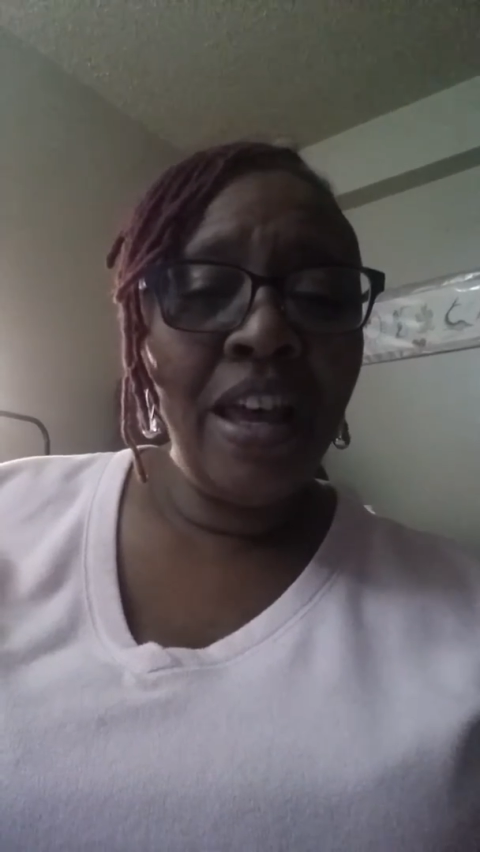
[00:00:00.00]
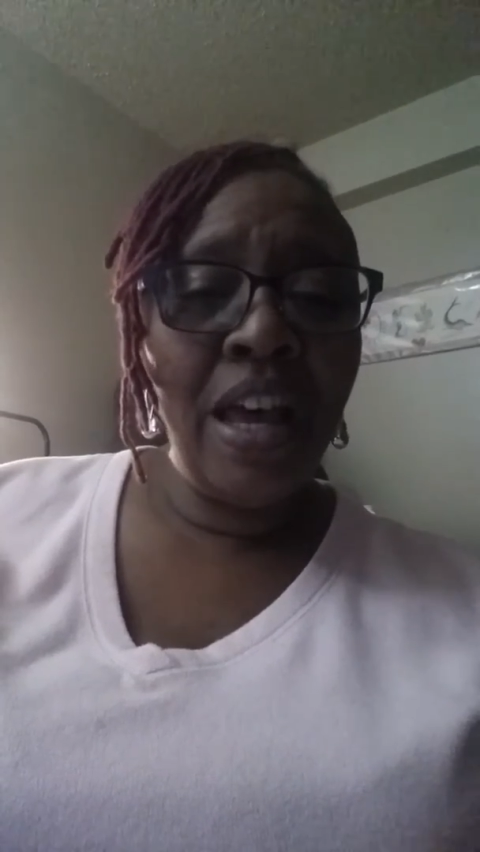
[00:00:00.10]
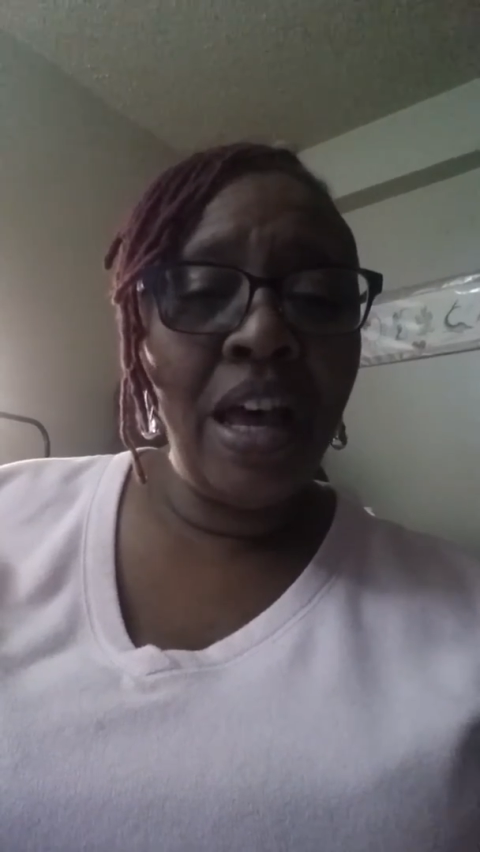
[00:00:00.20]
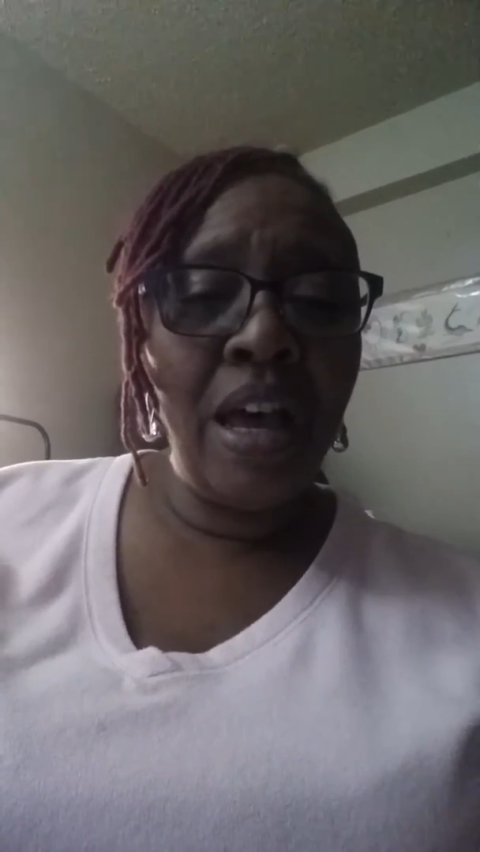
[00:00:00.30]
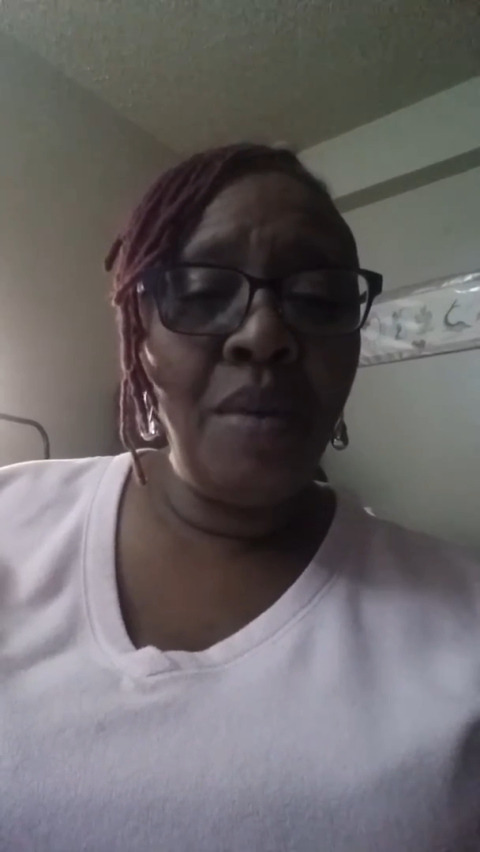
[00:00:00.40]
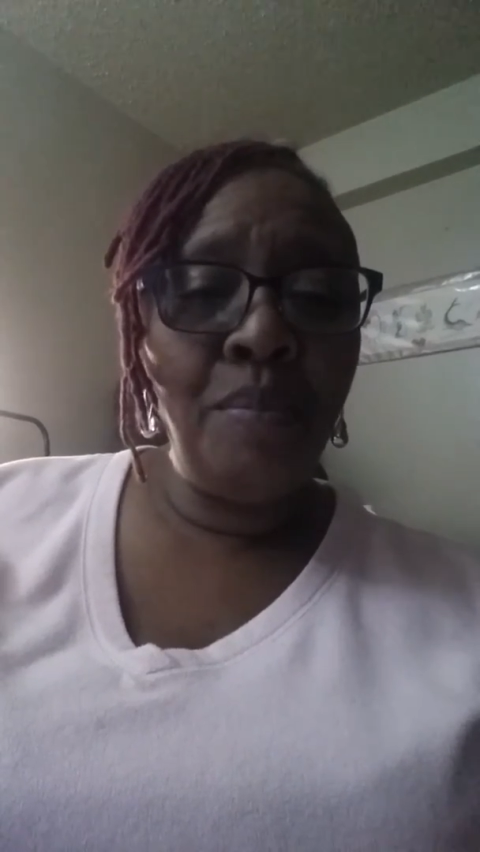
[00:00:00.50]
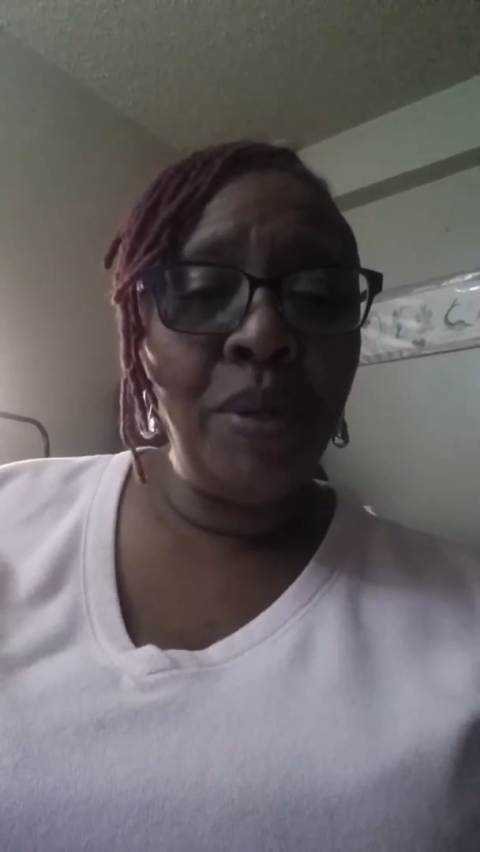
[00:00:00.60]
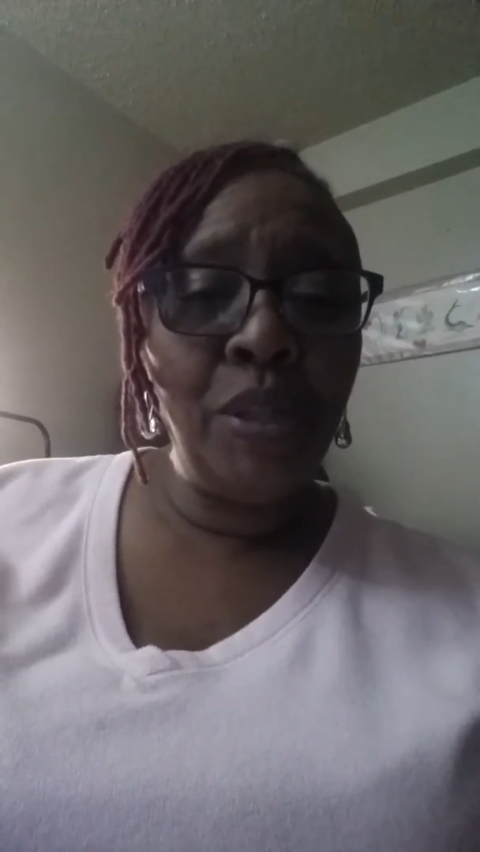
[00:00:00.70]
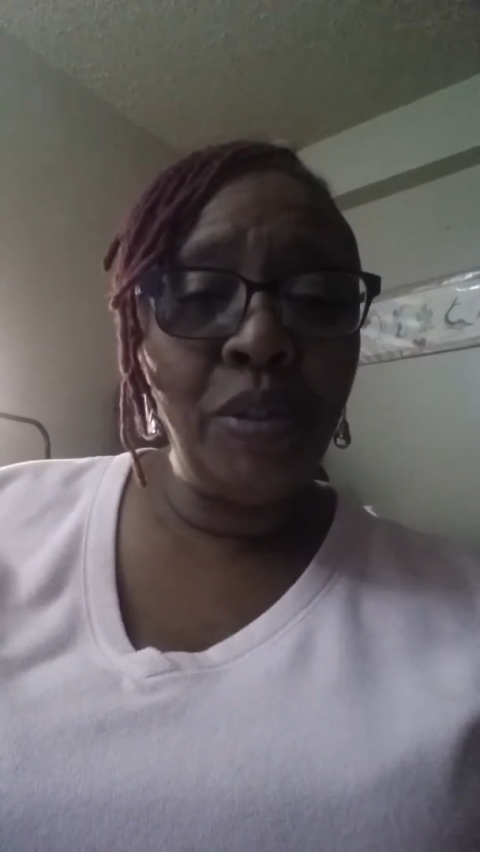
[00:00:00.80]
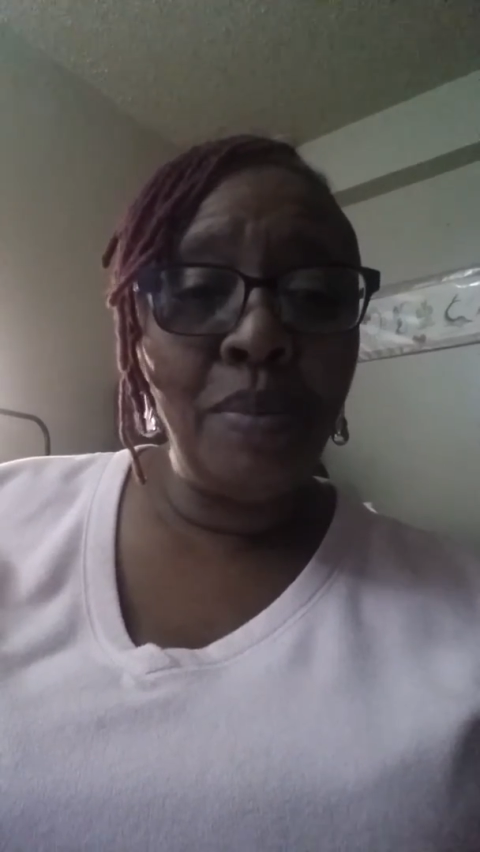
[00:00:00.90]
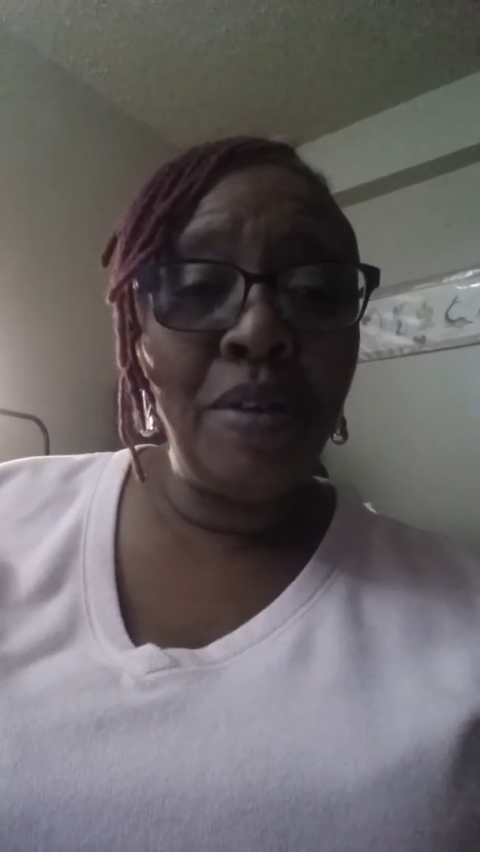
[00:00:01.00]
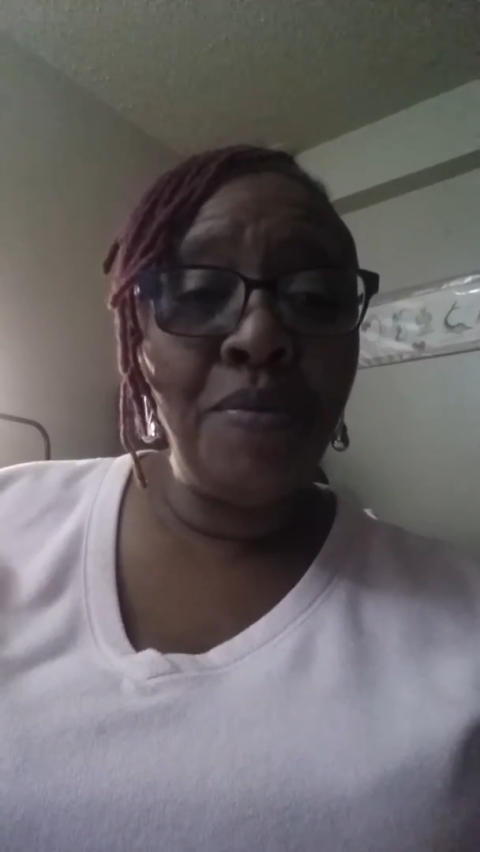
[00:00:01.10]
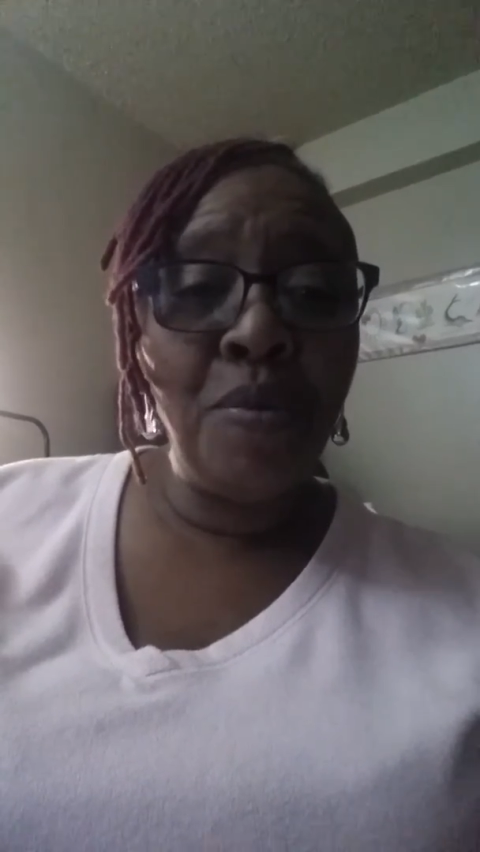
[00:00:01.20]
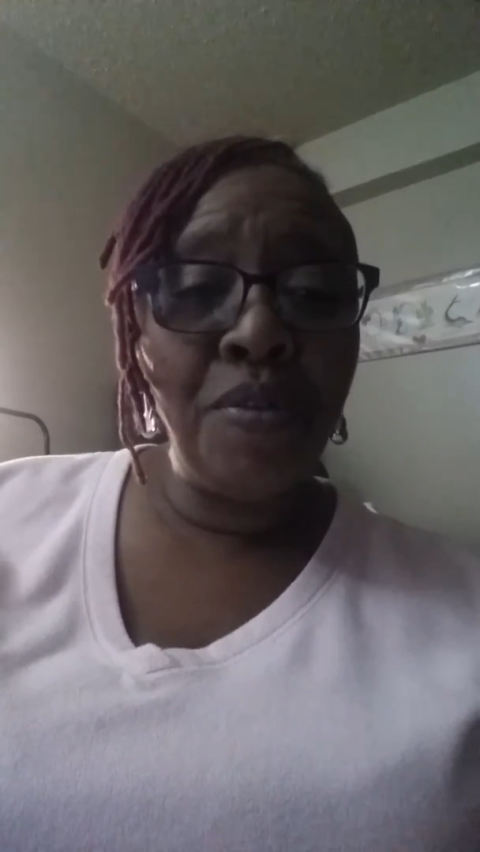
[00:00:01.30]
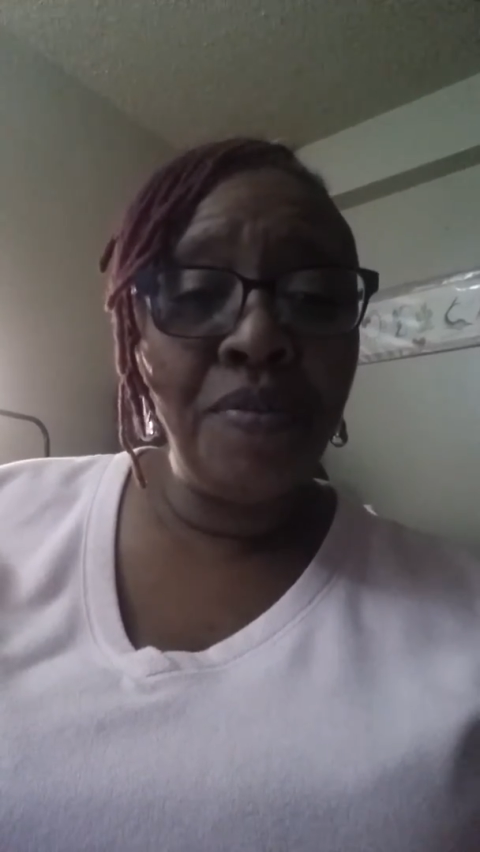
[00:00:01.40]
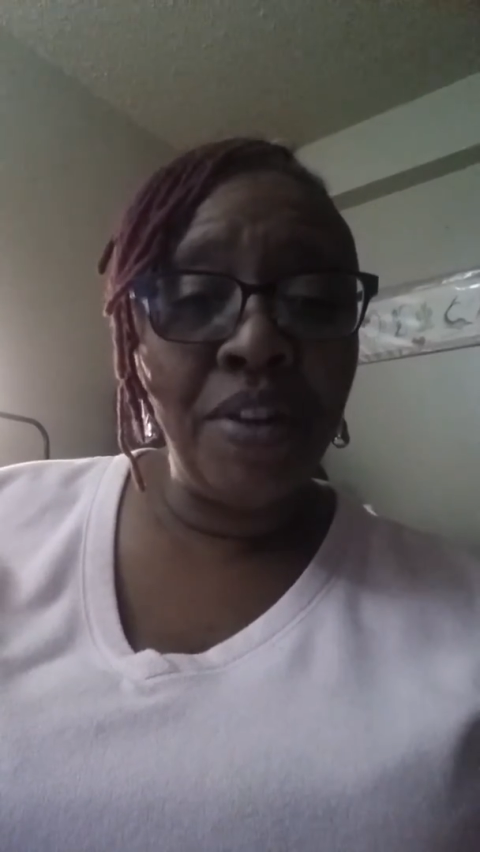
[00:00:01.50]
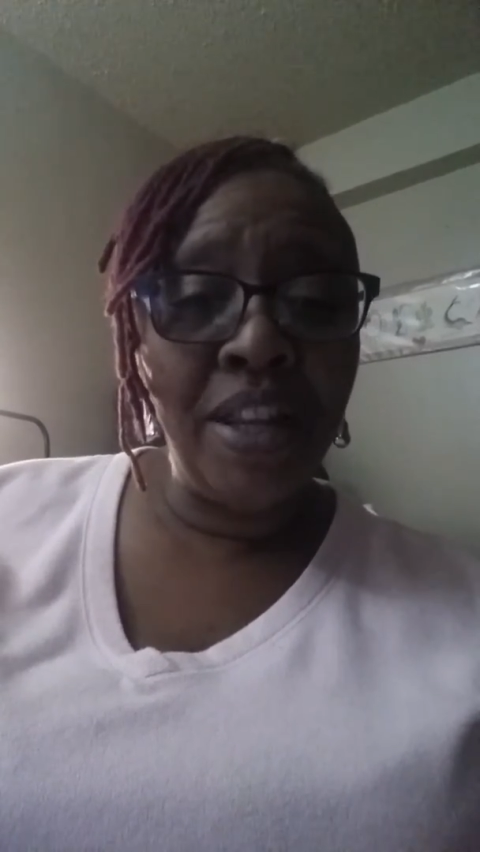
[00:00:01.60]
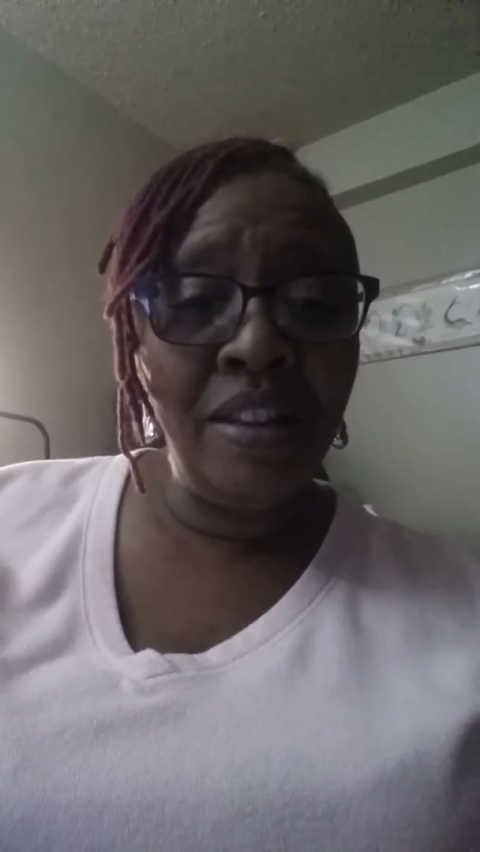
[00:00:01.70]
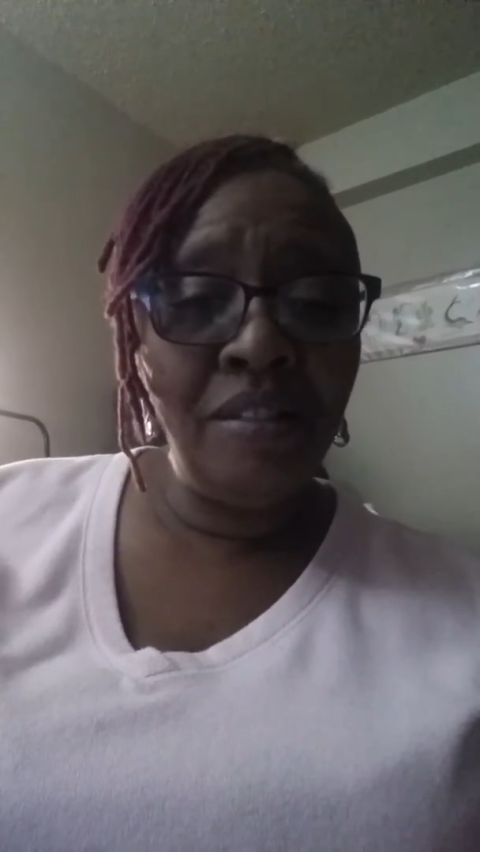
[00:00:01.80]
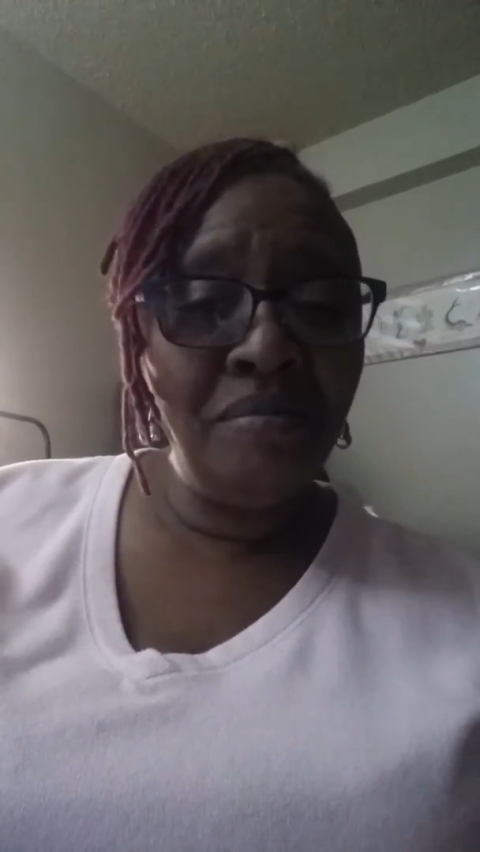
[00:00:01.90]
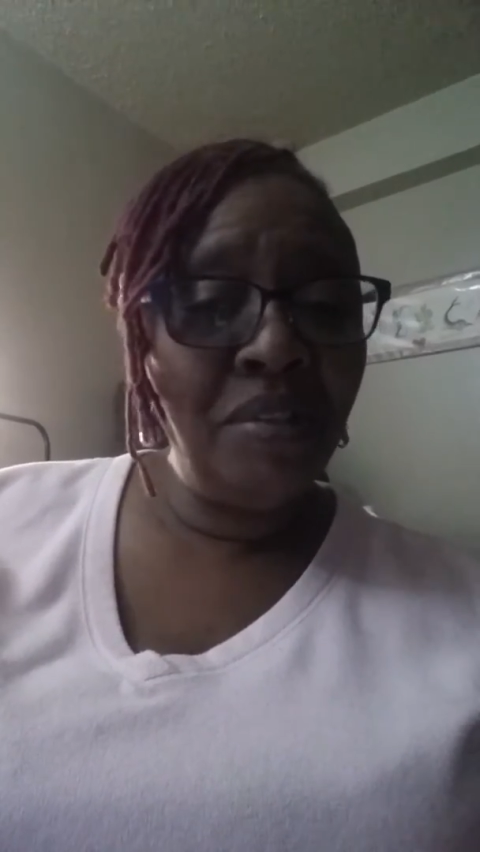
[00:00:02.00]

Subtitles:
but she was about 4 feet.